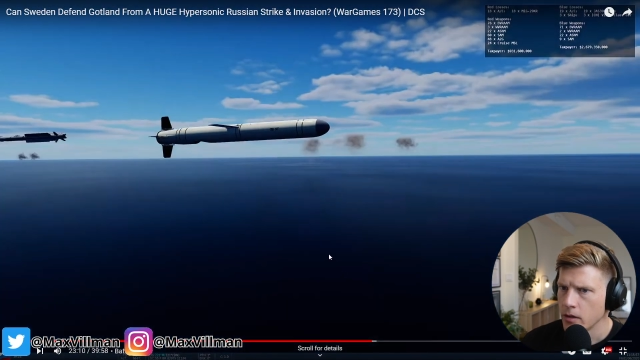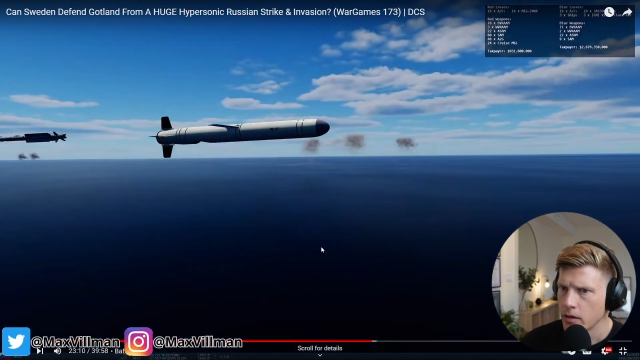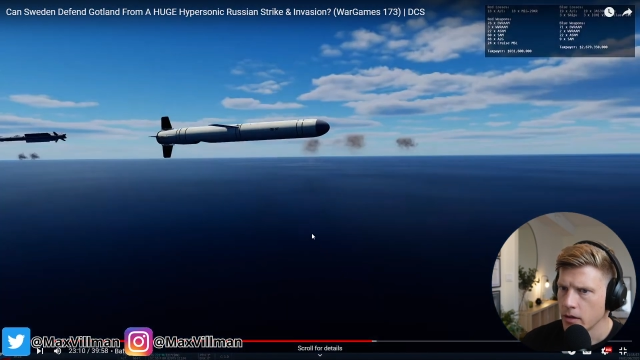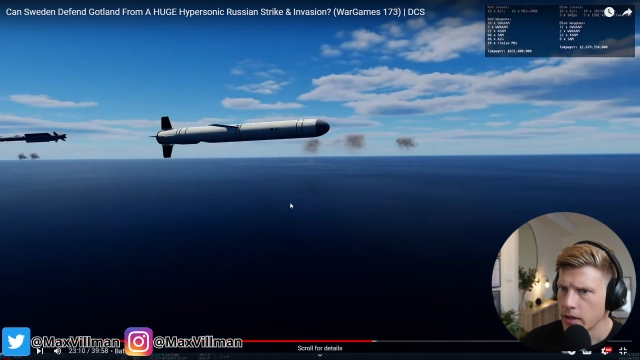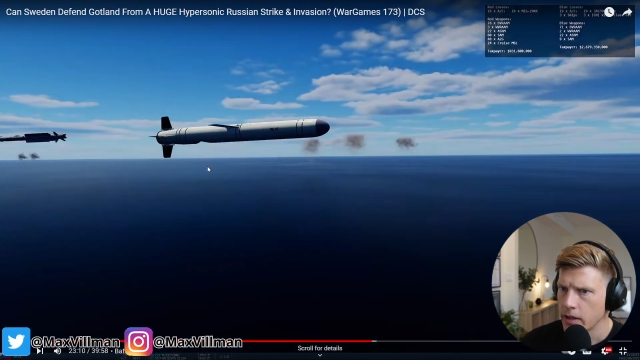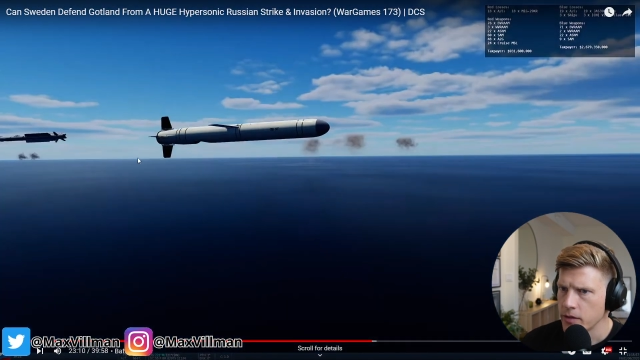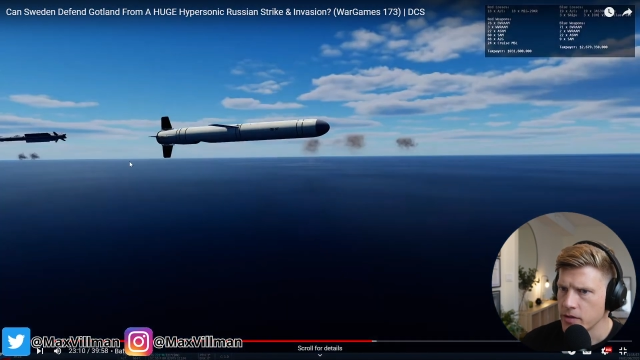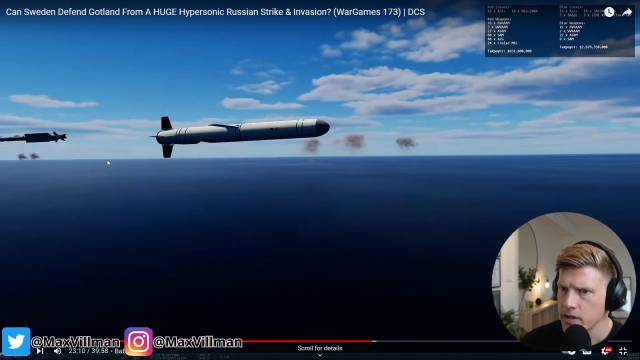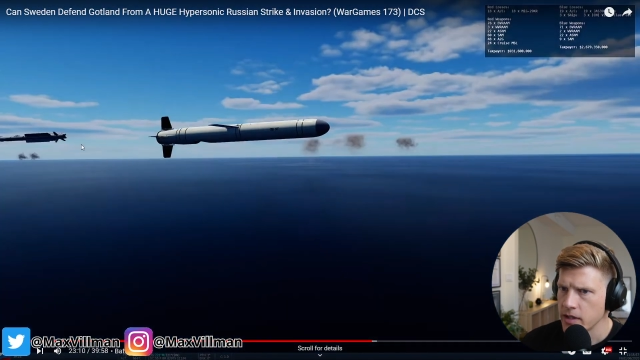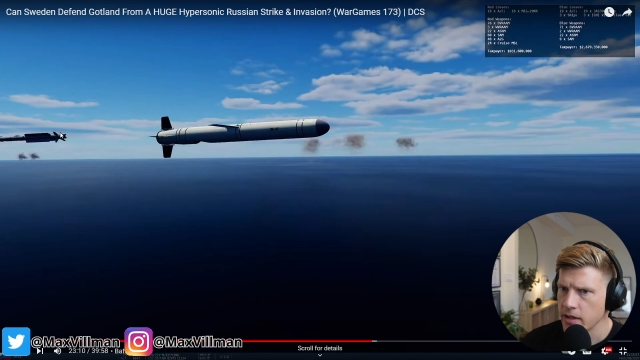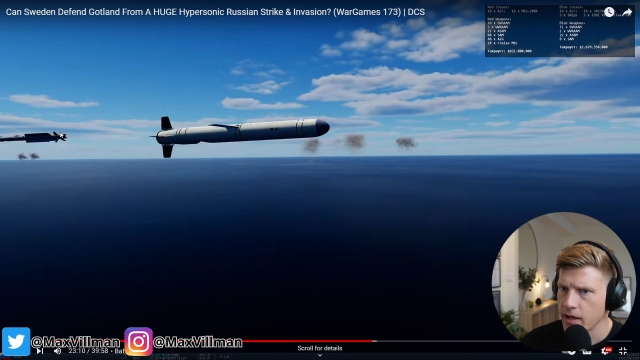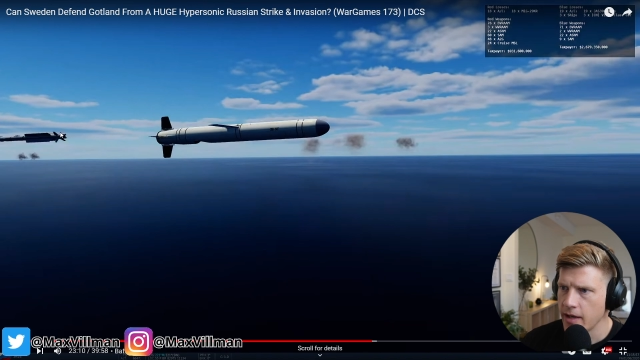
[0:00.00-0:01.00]
Here you
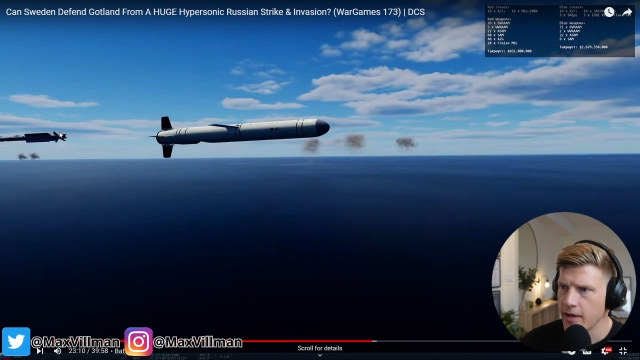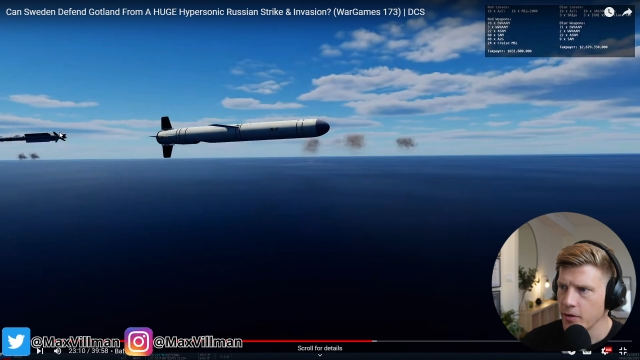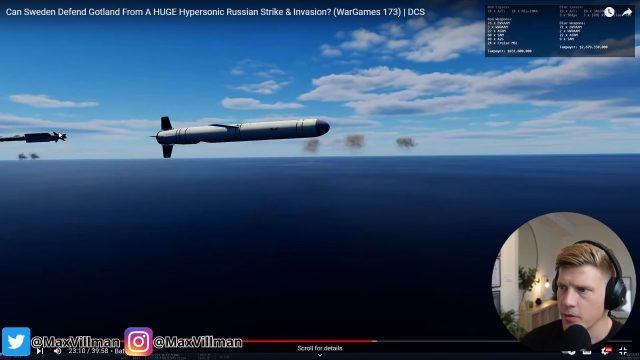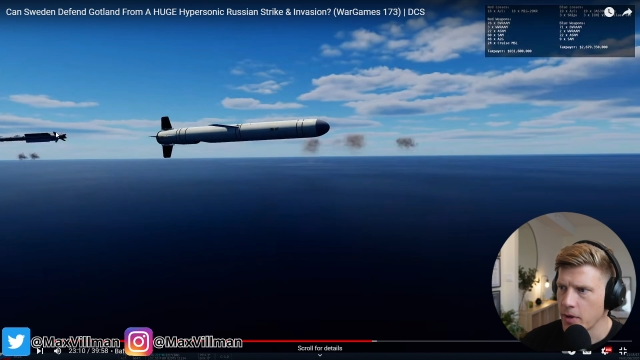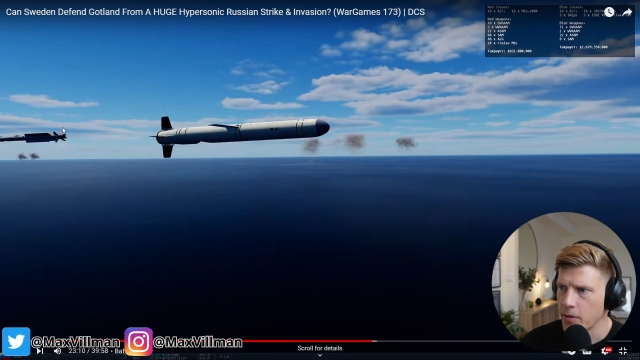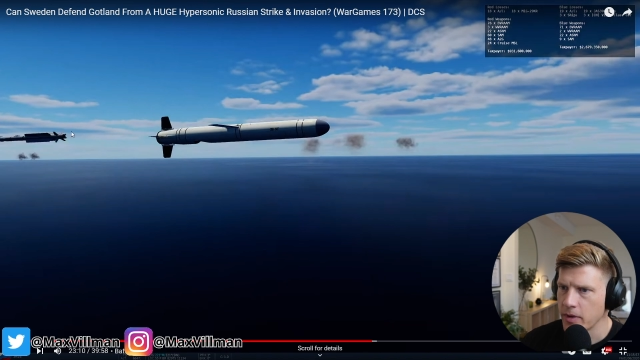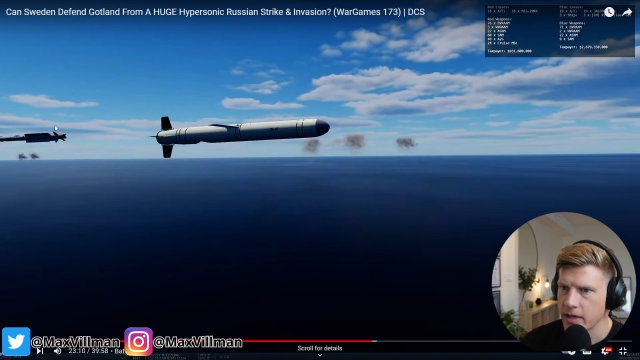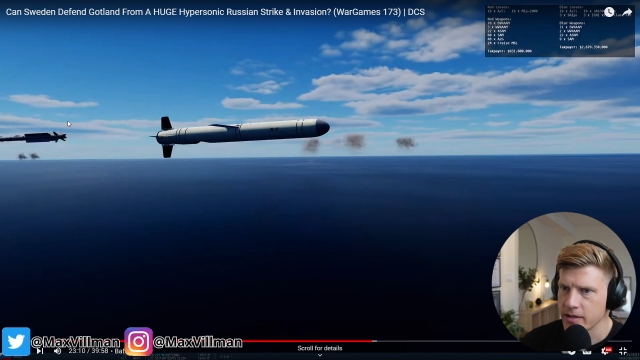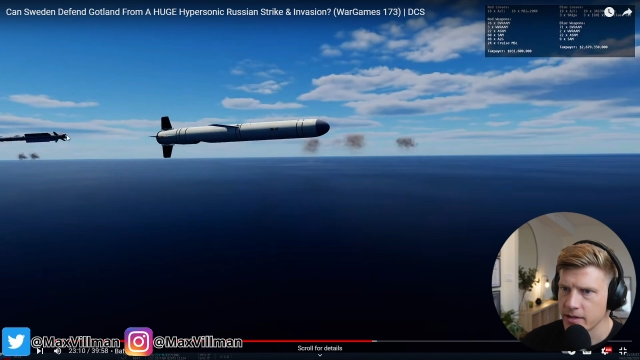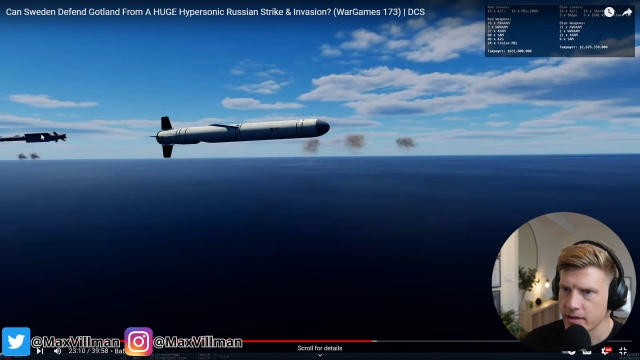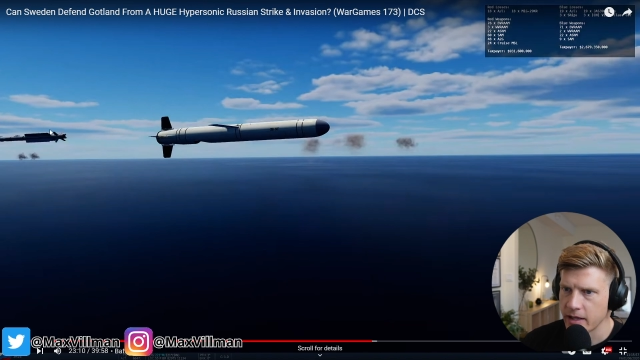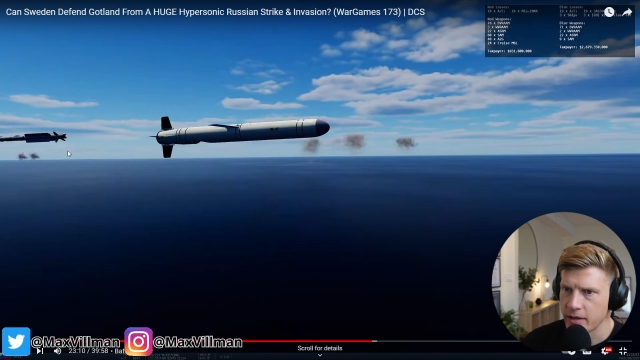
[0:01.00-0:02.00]
see, oh wow, here's an